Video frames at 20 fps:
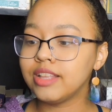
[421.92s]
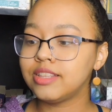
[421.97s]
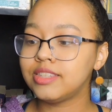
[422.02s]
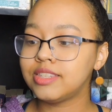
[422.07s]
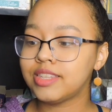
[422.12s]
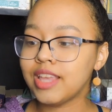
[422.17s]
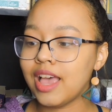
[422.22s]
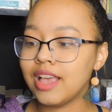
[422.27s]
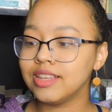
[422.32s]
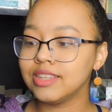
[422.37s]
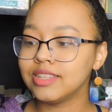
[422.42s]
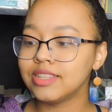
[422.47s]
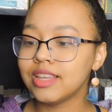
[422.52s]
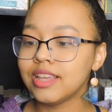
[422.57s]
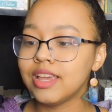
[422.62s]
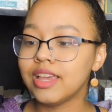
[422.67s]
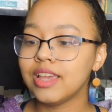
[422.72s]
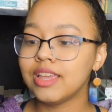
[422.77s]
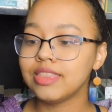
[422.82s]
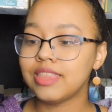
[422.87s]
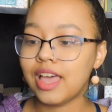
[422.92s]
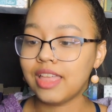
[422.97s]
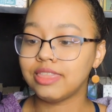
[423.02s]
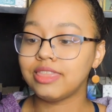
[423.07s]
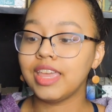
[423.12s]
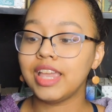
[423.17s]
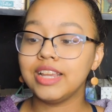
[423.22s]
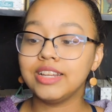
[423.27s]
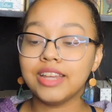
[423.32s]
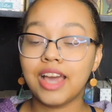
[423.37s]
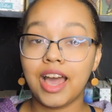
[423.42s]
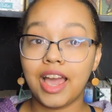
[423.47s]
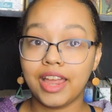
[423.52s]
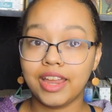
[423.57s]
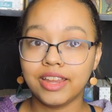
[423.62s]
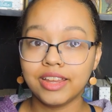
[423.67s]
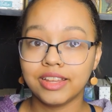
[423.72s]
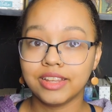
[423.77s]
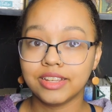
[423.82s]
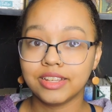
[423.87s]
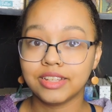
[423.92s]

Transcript: it says that they die.